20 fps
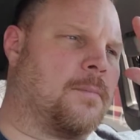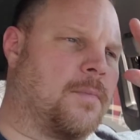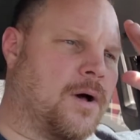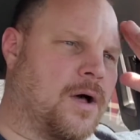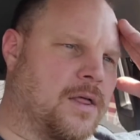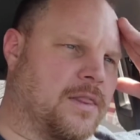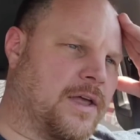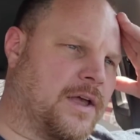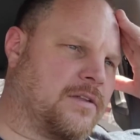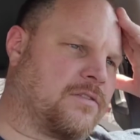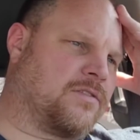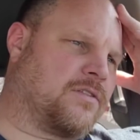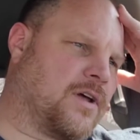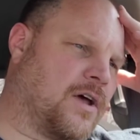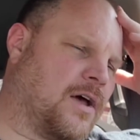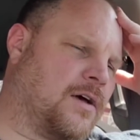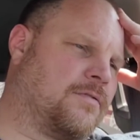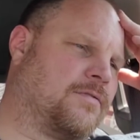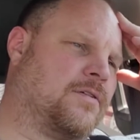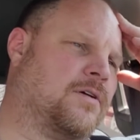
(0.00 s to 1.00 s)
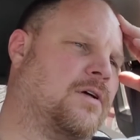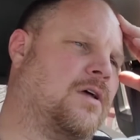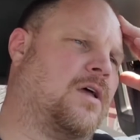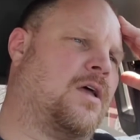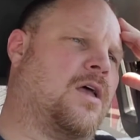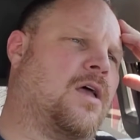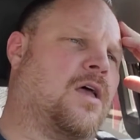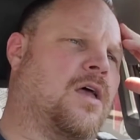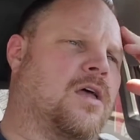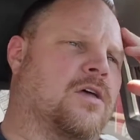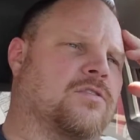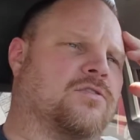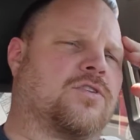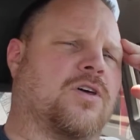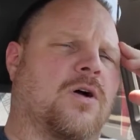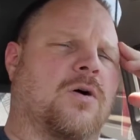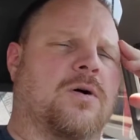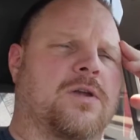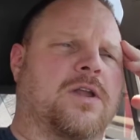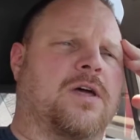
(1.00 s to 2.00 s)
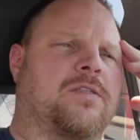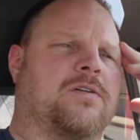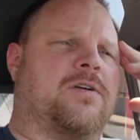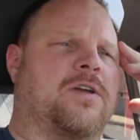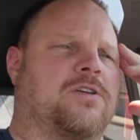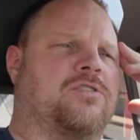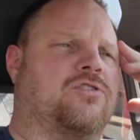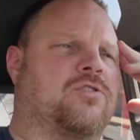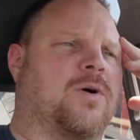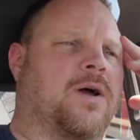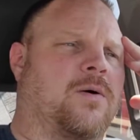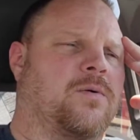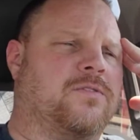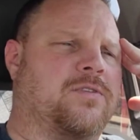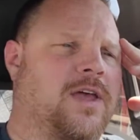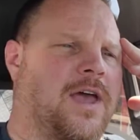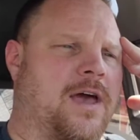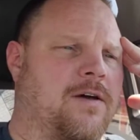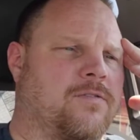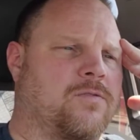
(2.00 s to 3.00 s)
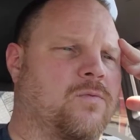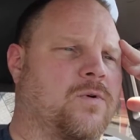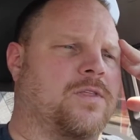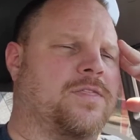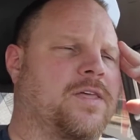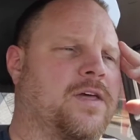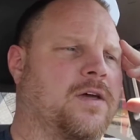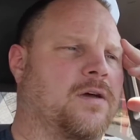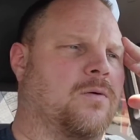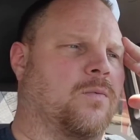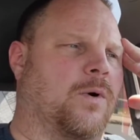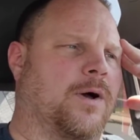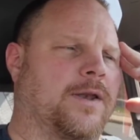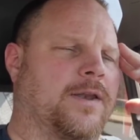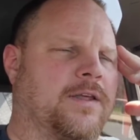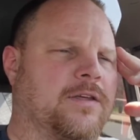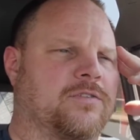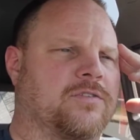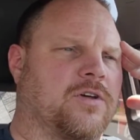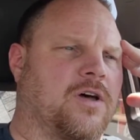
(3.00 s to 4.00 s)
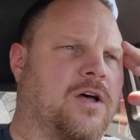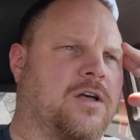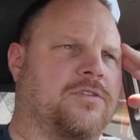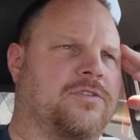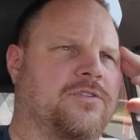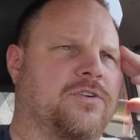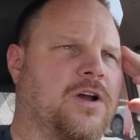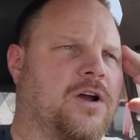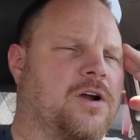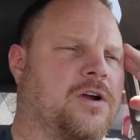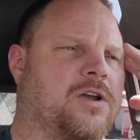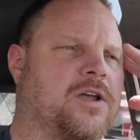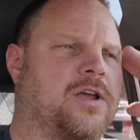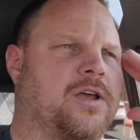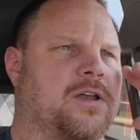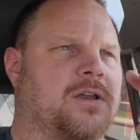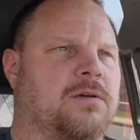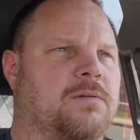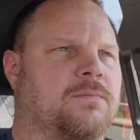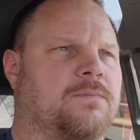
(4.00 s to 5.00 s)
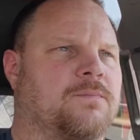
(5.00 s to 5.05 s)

All that stuff. So another issue I was having with it when this all started